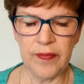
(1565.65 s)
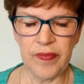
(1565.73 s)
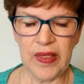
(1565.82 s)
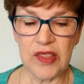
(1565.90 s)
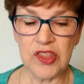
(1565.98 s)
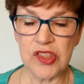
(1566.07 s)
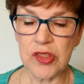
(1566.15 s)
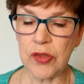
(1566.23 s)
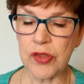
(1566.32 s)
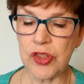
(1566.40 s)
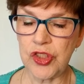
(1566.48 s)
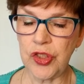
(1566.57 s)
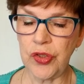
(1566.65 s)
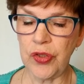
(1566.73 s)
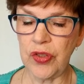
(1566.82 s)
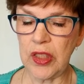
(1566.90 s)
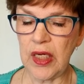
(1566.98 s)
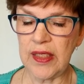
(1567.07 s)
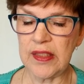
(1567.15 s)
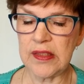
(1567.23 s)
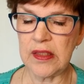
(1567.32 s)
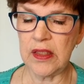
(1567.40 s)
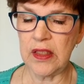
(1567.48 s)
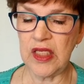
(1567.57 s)
That just goes to show you
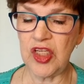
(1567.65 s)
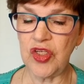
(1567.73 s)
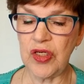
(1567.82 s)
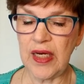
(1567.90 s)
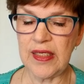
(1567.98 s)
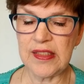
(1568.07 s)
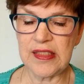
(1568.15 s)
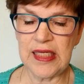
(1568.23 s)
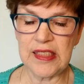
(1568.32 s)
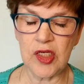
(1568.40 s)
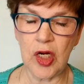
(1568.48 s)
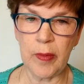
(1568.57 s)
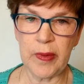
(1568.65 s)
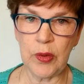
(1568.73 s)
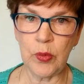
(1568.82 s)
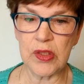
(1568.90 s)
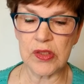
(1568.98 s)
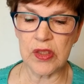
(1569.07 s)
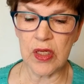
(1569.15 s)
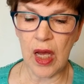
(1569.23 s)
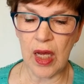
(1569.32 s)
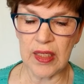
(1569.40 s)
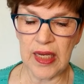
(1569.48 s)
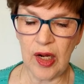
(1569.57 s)
the United States Army was
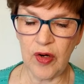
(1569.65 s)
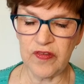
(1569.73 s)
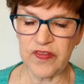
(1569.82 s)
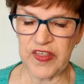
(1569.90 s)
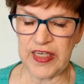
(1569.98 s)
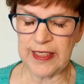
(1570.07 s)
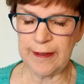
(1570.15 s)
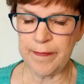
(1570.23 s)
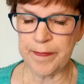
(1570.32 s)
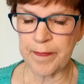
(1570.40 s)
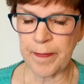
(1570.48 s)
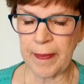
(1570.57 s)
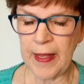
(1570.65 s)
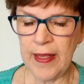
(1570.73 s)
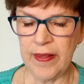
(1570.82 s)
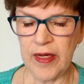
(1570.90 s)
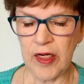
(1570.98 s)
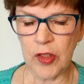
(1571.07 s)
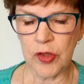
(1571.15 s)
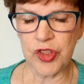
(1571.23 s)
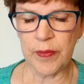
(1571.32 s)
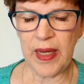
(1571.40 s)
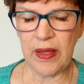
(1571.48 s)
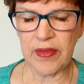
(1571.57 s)
not our friend. "There goes your
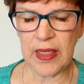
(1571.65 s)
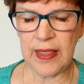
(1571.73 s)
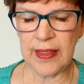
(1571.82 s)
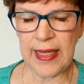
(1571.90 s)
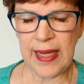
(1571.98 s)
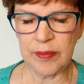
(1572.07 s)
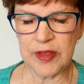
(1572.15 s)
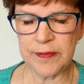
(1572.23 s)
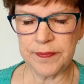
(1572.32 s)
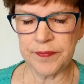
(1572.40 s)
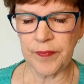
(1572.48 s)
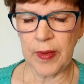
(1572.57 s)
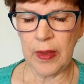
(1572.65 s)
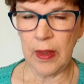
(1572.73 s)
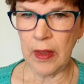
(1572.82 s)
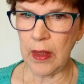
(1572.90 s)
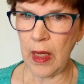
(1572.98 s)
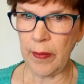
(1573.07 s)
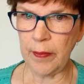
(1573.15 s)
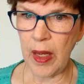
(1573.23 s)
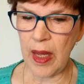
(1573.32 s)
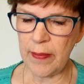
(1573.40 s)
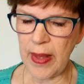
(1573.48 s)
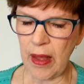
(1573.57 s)
mouth again, Captain." "Not
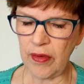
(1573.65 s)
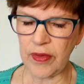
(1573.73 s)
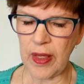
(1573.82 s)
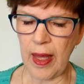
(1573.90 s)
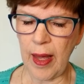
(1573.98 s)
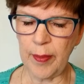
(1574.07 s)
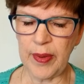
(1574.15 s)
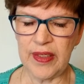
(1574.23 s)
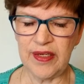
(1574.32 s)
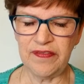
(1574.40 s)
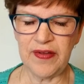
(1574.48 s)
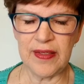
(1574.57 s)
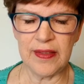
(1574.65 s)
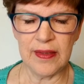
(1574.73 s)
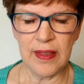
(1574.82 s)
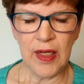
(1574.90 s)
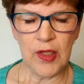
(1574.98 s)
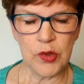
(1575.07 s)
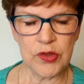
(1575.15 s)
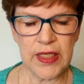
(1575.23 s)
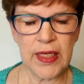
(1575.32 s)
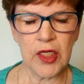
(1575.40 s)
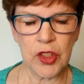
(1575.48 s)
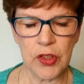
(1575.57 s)
my mouth, Cap," he defended.
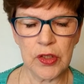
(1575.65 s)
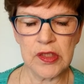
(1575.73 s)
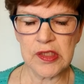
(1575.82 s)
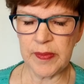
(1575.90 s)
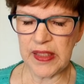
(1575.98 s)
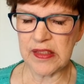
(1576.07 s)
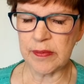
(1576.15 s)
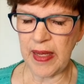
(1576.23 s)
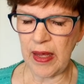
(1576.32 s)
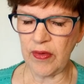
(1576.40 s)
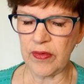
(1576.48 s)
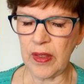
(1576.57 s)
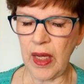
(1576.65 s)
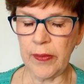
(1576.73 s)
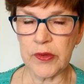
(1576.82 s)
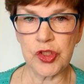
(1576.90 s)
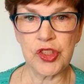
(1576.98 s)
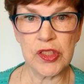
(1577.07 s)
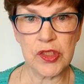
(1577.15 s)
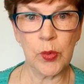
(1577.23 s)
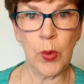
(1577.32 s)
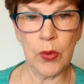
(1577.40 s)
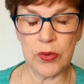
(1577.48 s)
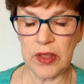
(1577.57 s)
"Lieutenant Colonel Smith's mouth. I was just
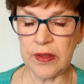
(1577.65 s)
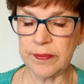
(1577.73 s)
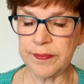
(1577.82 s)
quoting."